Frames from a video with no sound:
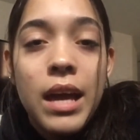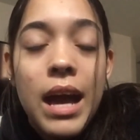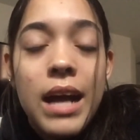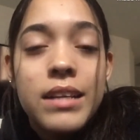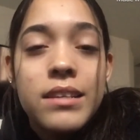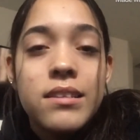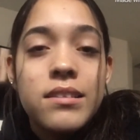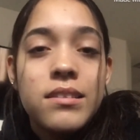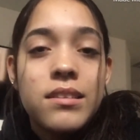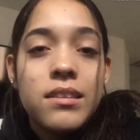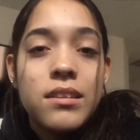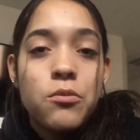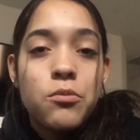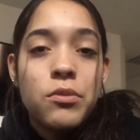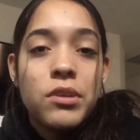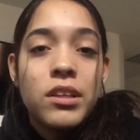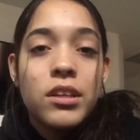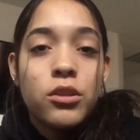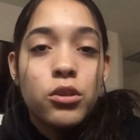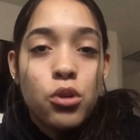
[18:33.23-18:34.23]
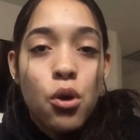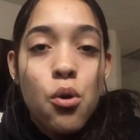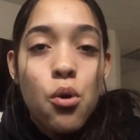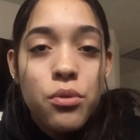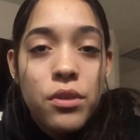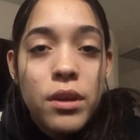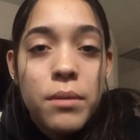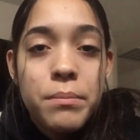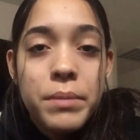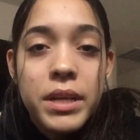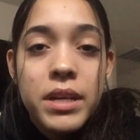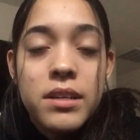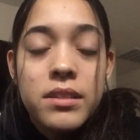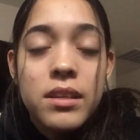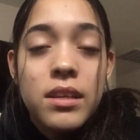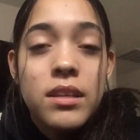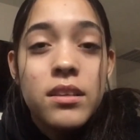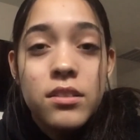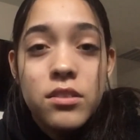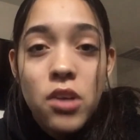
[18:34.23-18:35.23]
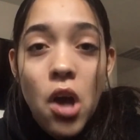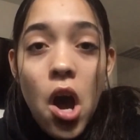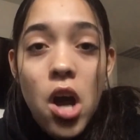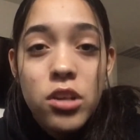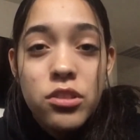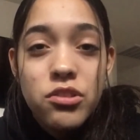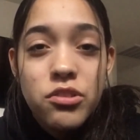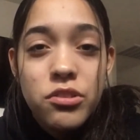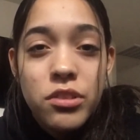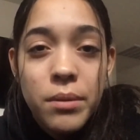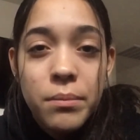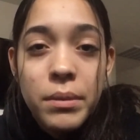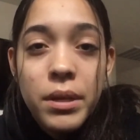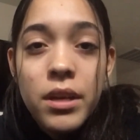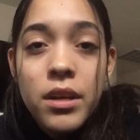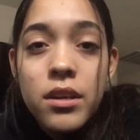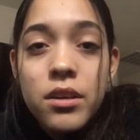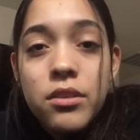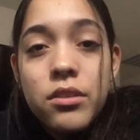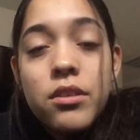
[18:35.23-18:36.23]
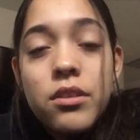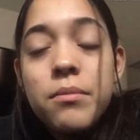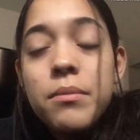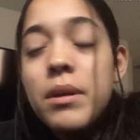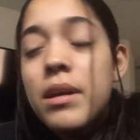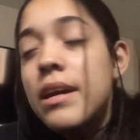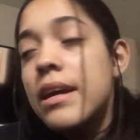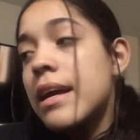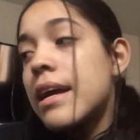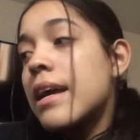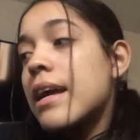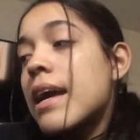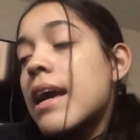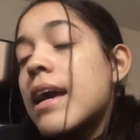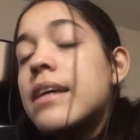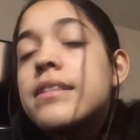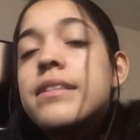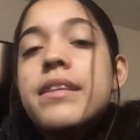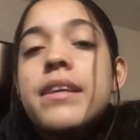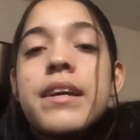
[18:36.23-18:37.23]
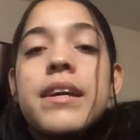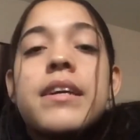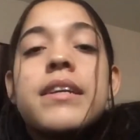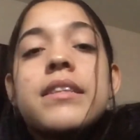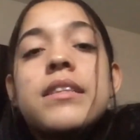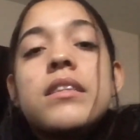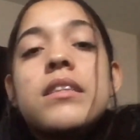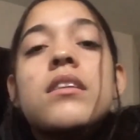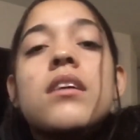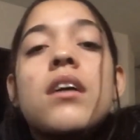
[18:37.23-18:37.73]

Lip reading: I just didn't really know them because I didn't talk to them, you know. And then